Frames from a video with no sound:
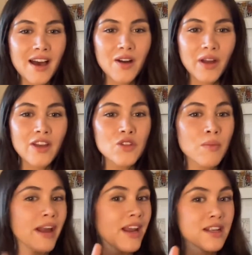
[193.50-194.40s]
Okay, so
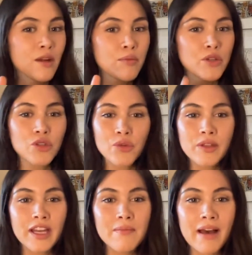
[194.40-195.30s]
my number 2
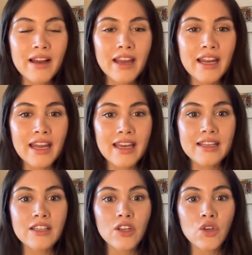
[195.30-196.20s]
lead magnet
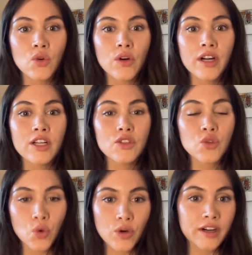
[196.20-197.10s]
is your
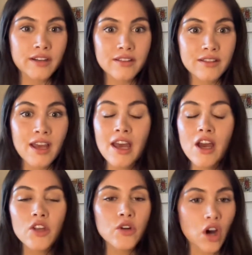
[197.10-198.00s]
tours,
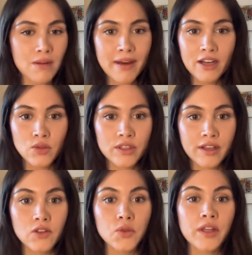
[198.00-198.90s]
your automatic tour
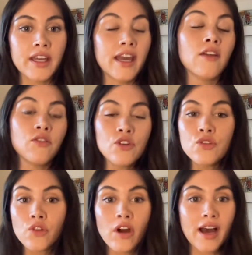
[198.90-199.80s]
scheduling. If you do
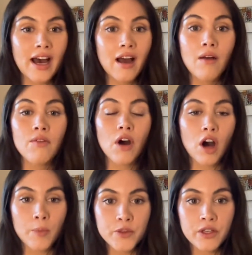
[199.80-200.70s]
not have the
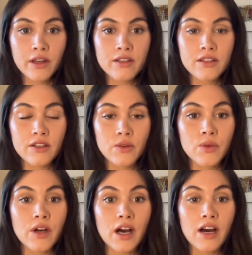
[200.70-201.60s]
option to
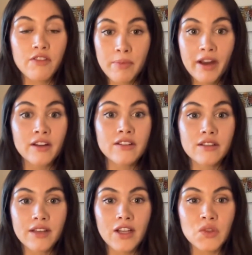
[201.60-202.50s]
for parents to
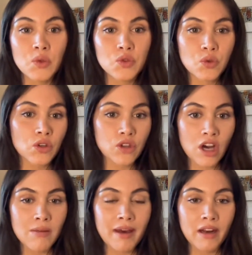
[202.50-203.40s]
schedule tours
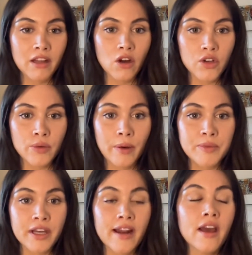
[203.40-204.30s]
automatically on your
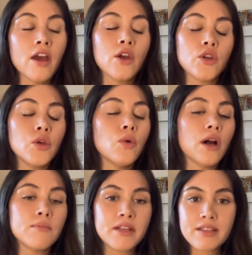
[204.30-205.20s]
website, you
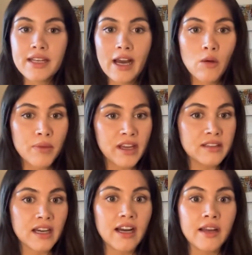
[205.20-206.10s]
are missing out big
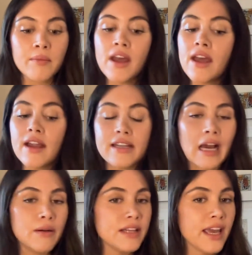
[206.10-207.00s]
time.
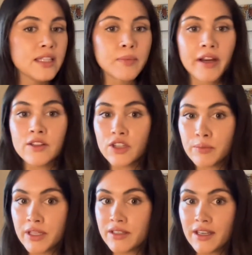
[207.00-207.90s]
Nowadays, parents are
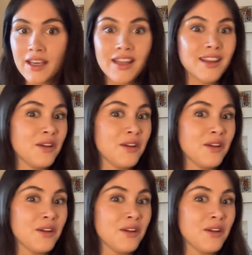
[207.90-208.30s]
busy.